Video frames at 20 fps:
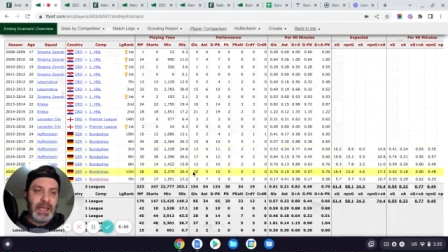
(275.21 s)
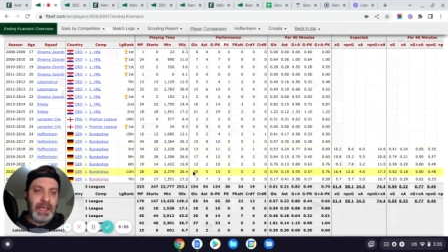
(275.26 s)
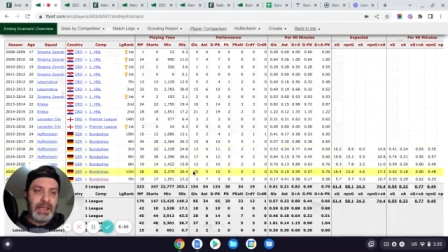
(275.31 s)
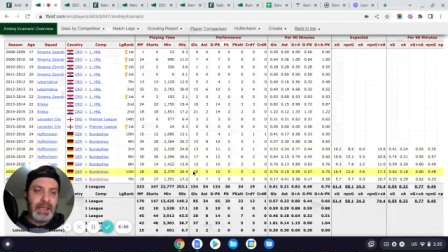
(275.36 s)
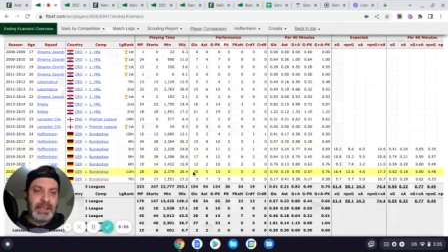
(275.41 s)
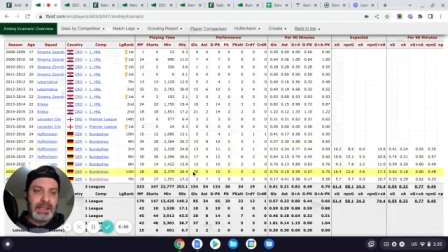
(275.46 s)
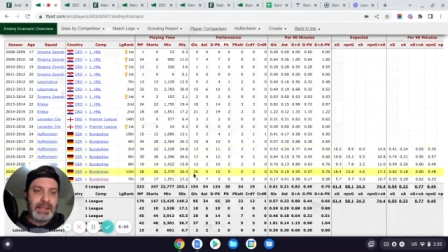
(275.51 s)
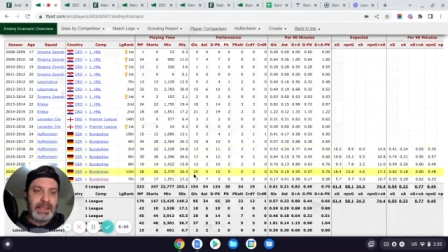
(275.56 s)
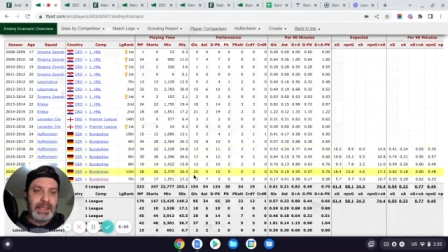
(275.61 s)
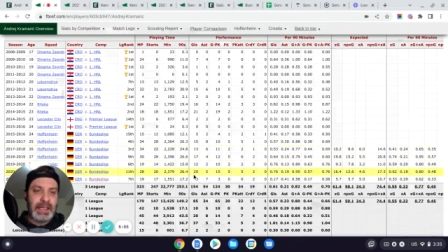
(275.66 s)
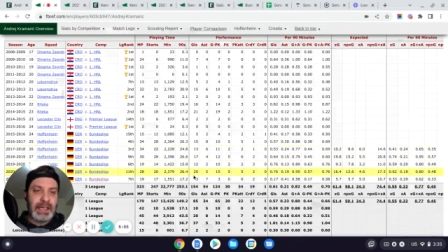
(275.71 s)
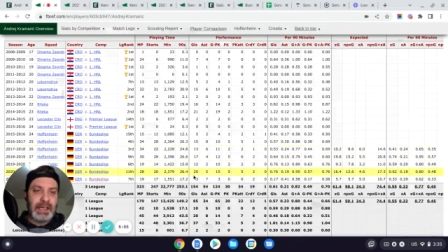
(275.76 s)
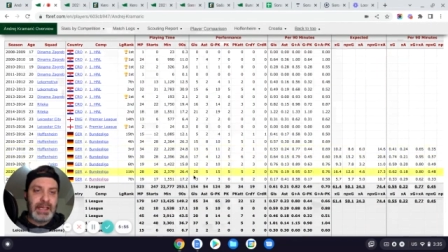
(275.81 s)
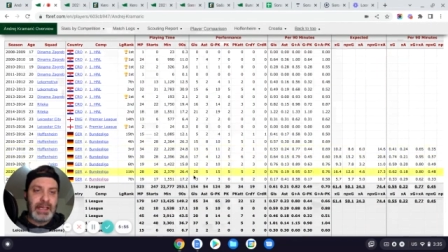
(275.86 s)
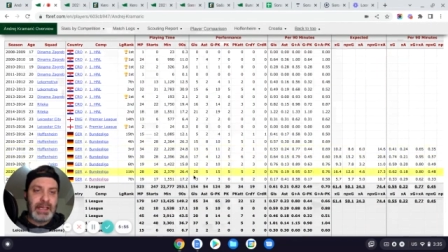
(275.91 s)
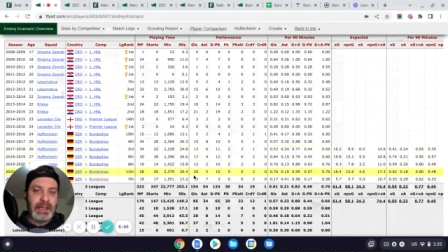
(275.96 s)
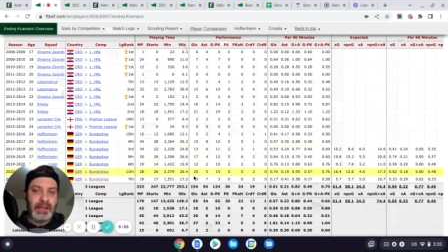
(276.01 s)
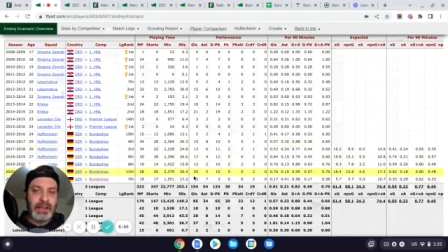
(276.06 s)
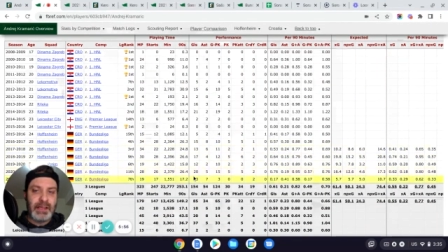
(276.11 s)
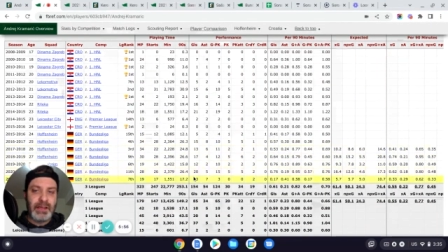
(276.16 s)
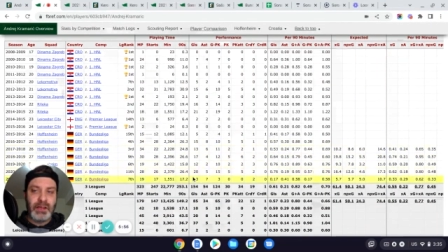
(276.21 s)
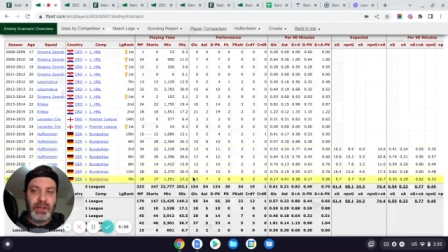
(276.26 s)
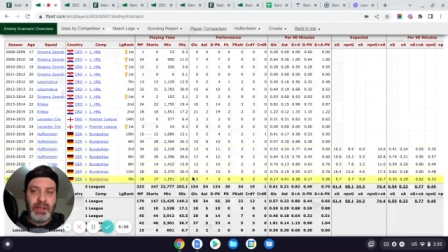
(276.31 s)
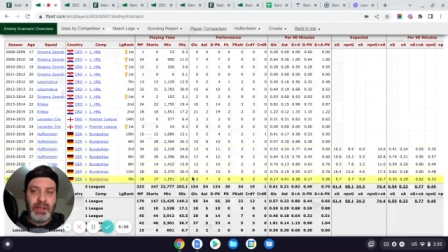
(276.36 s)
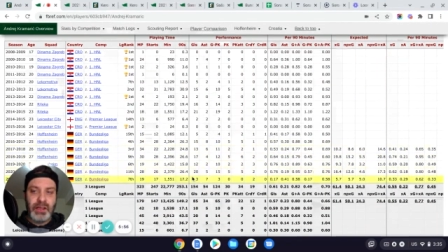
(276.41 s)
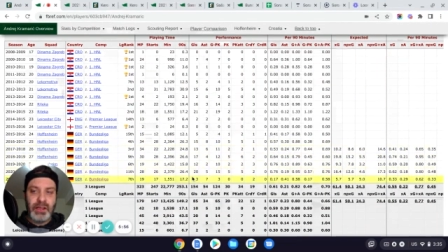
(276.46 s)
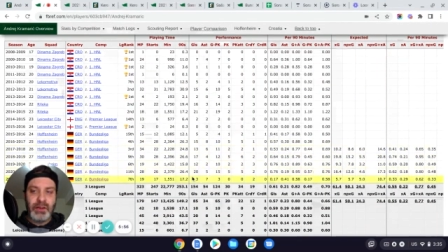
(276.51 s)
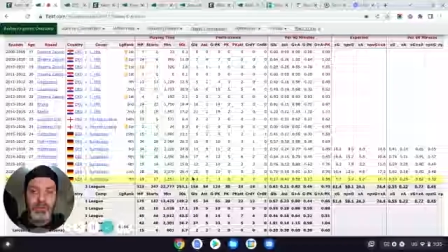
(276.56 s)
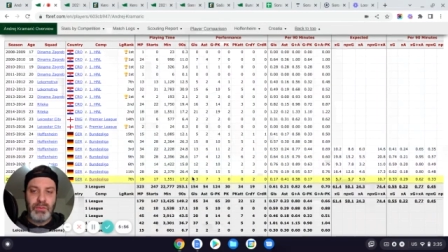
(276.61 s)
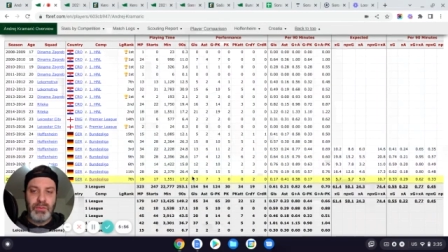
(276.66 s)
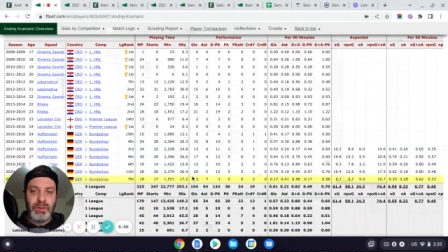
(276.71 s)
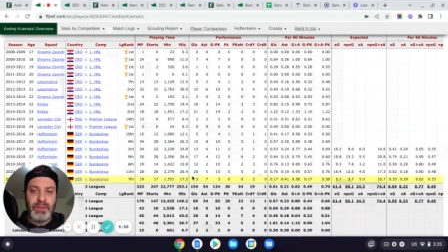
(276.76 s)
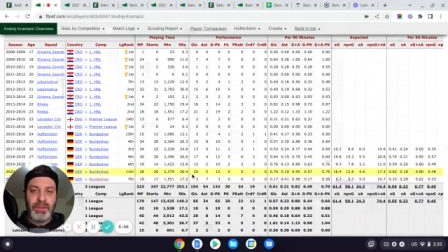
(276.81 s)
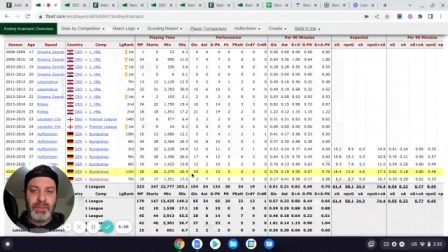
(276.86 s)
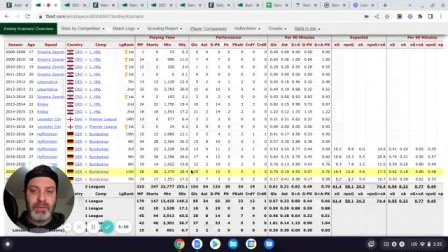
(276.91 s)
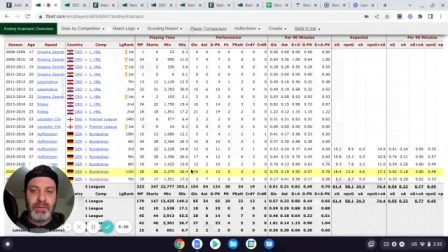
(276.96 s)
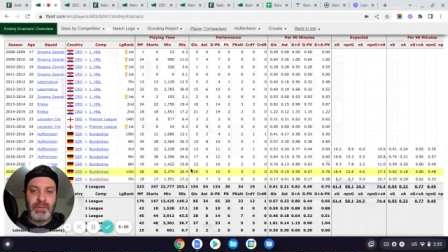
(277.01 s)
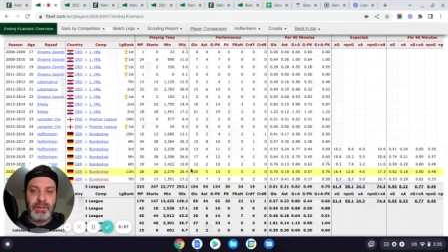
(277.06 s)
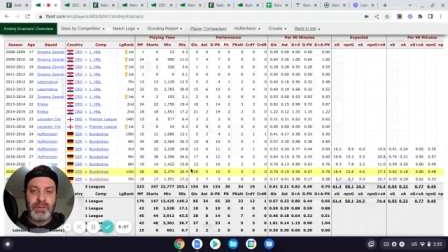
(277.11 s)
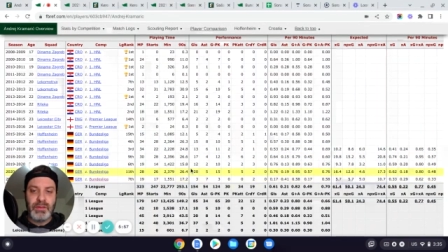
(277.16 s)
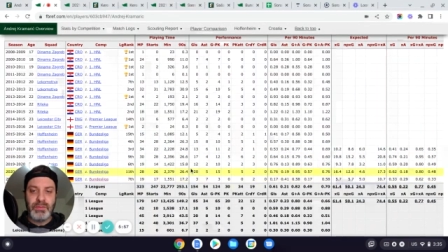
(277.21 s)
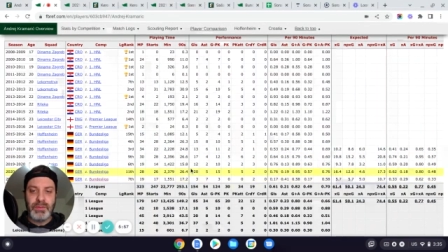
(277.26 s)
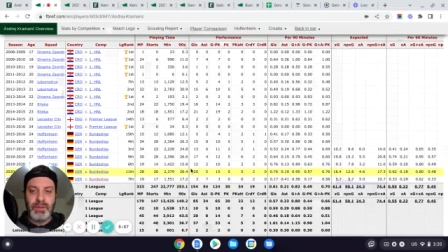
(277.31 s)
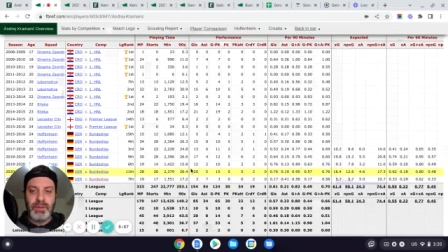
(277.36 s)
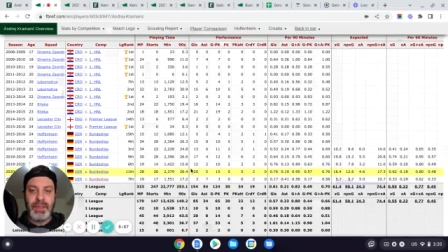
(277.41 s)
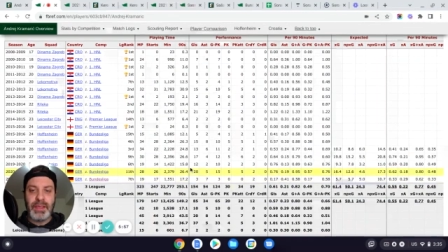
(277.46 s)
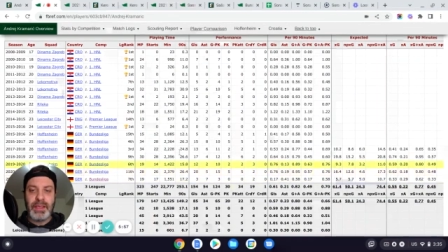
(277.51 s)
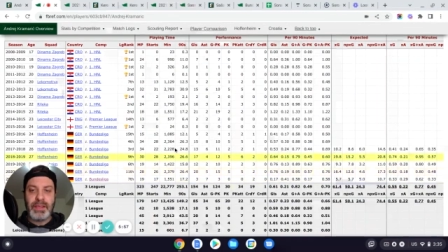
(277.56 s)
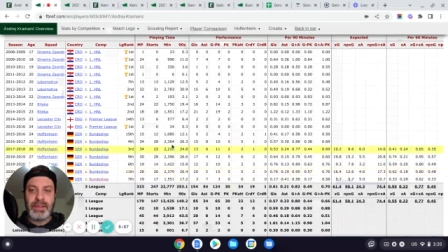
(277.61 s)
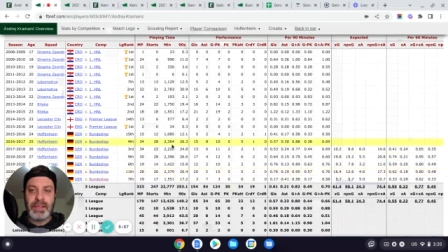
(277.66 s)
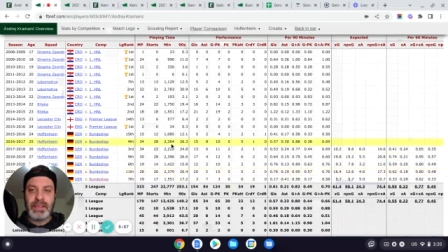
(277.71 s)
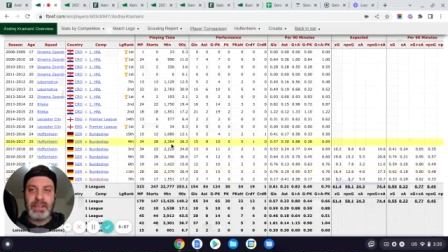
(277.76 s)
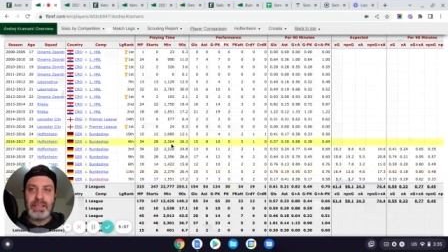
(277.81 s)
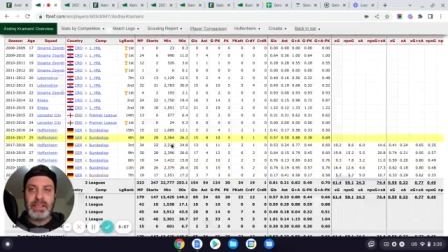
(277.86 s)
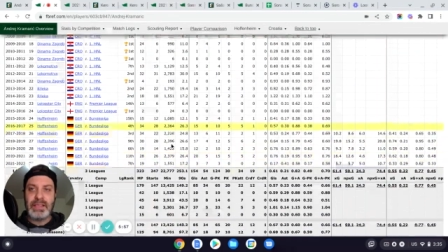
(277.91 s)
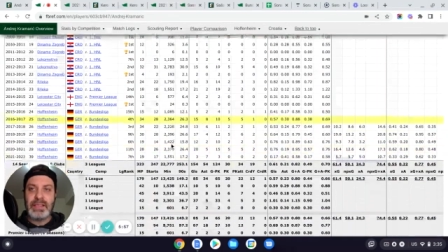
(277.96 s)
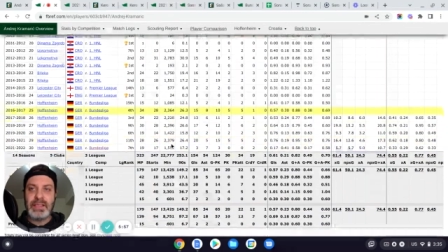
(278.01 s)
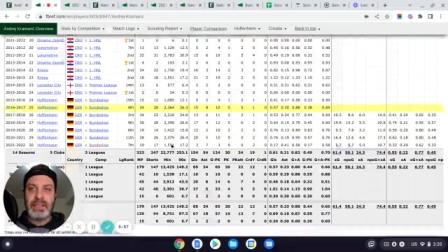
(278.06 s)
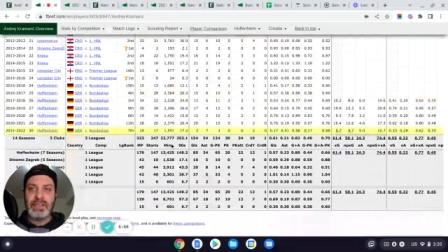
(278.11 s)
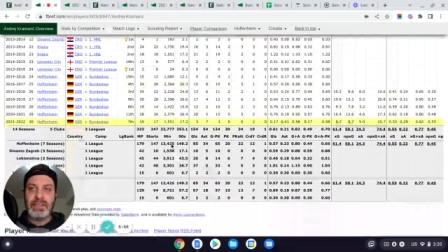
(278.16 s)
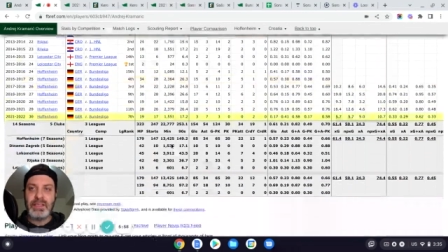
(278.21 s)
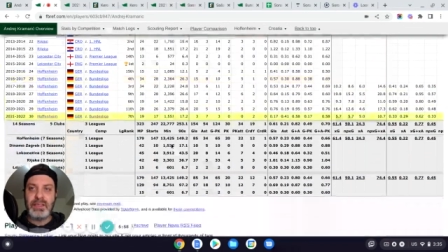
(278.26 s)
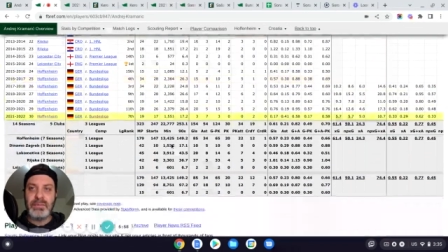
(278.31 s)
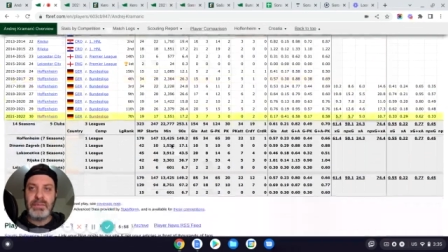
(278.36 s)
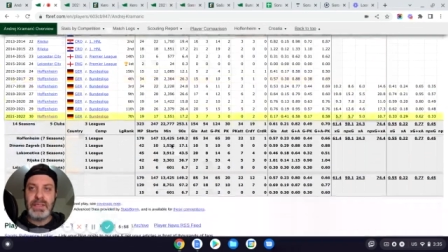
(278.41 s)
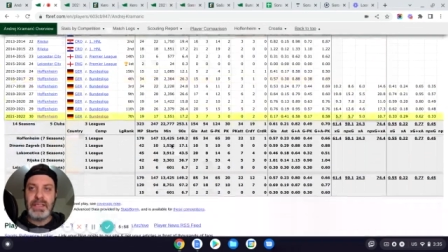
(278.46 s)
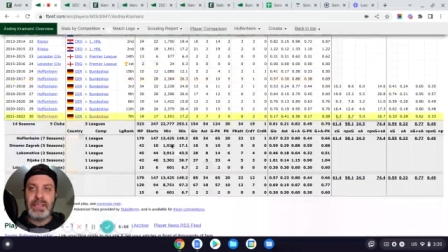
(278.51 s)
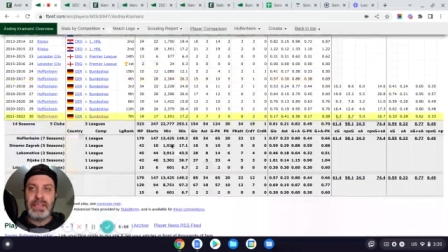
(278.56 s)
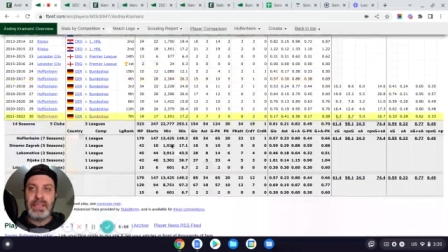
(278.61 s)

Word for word: And you would think that he should be,